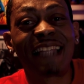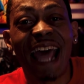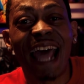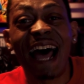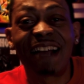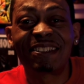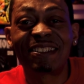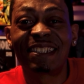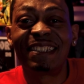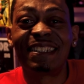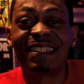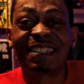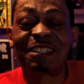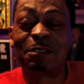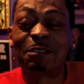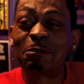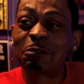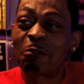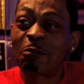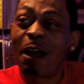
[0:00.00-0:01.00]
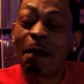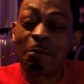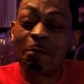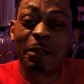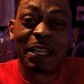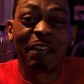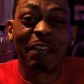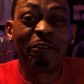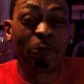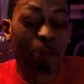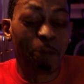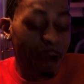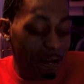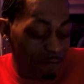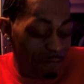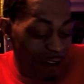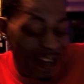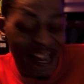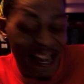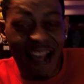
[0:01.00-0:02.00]
thousand subscriber giveaway
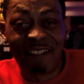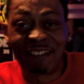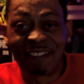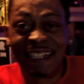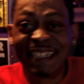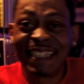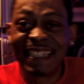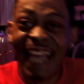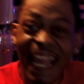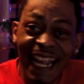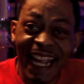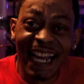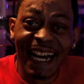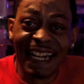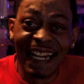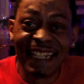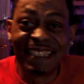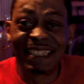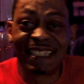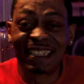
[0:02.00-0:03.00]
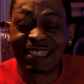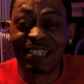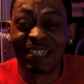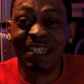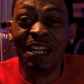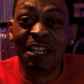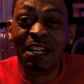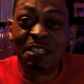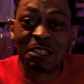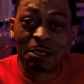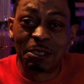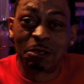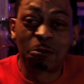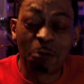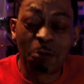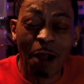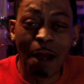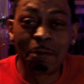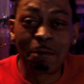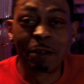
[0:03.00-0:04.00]
right after this 800
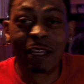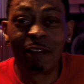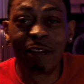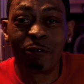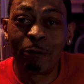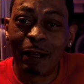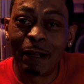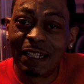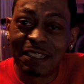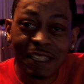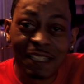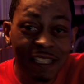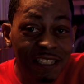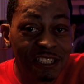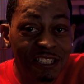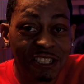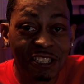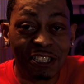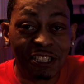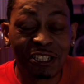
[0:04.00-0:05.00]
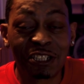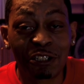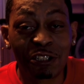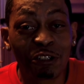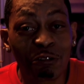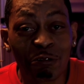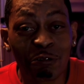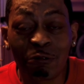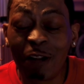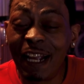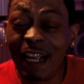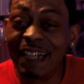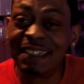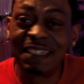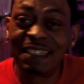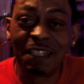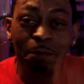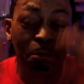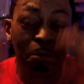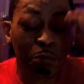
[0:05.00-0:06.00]
subscriber giveaway. It's just
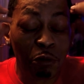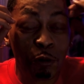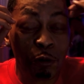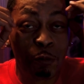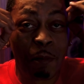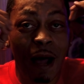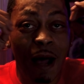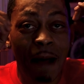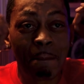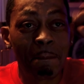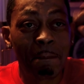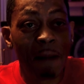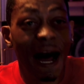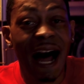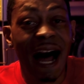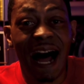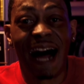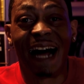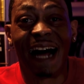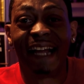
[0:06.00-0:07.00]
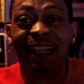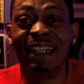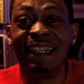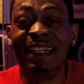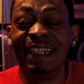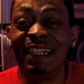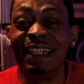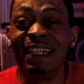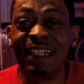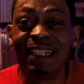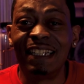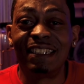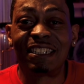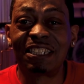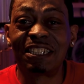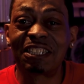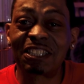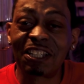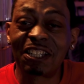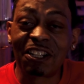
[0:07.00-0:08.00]
crazy. blew my mind.
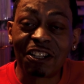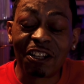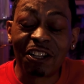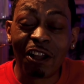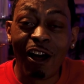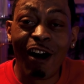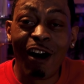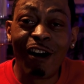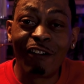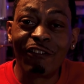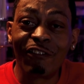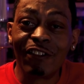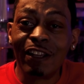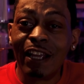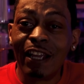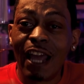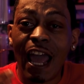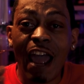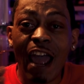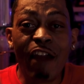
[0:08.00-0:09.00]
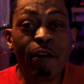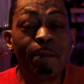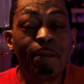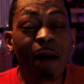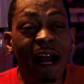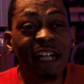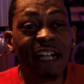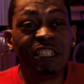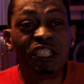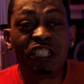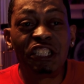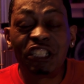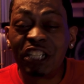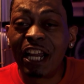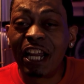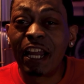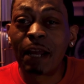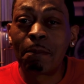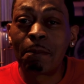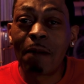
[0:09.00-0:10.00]
Just the love. Everybody
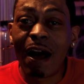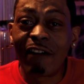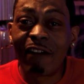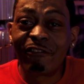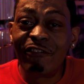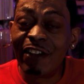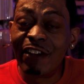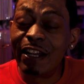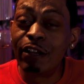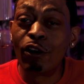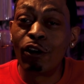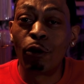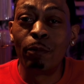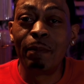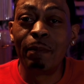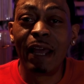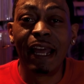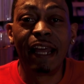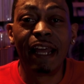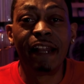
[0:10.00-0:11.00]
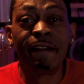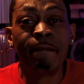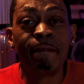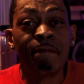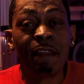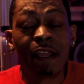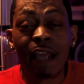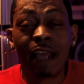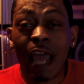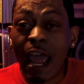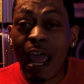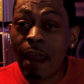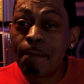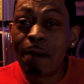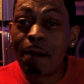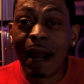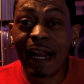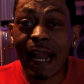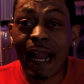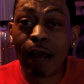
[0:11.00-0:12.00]
sharing my video, man.
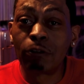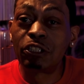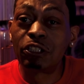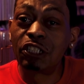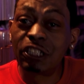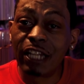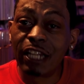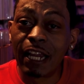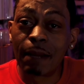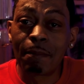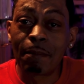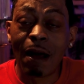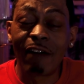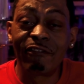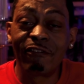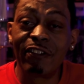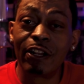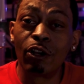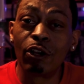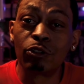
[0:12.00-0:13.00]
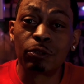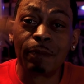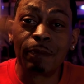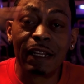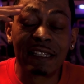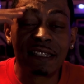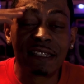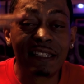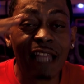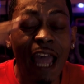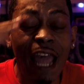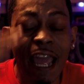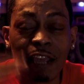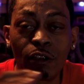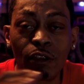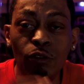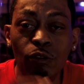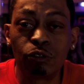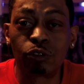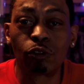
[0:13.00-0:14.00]
Everybody that was sharing my videos, man.
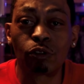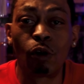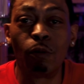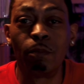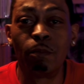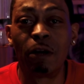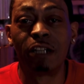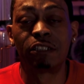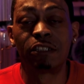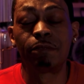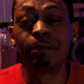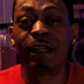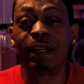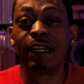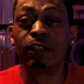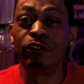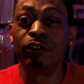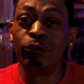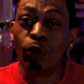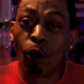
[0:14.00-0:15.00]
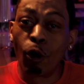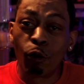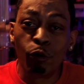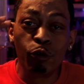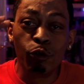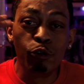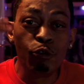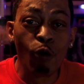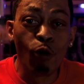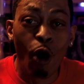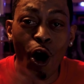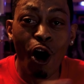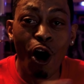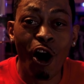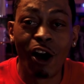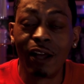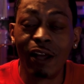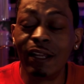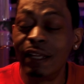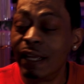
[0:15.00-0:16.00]
Thank you so much, man. You know who you
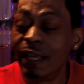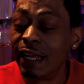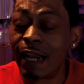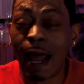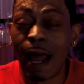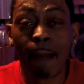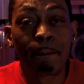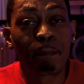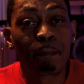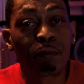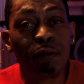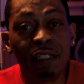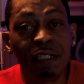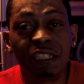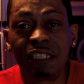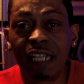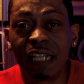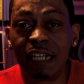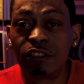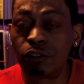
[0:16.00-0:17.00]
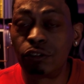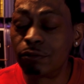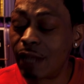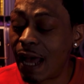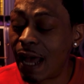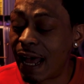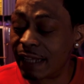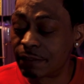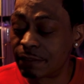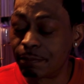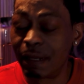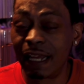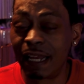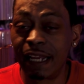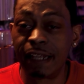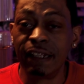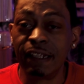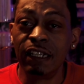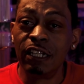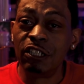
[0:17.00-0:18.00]
are. And I appreciate you guys,
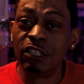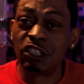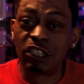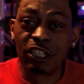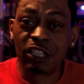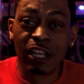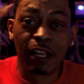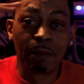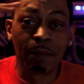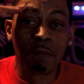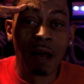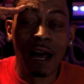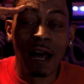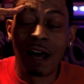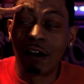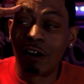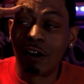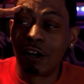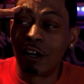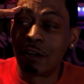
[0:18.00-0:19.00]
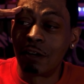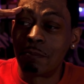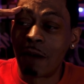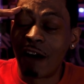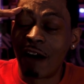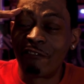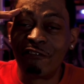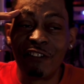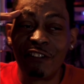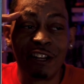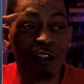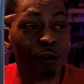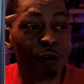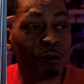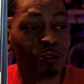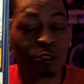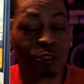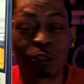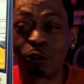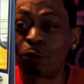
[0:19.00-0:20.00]
man, sharing my uh, my
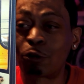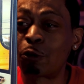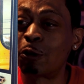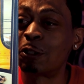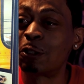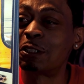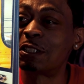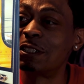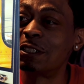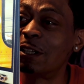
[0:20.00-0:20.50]
videos across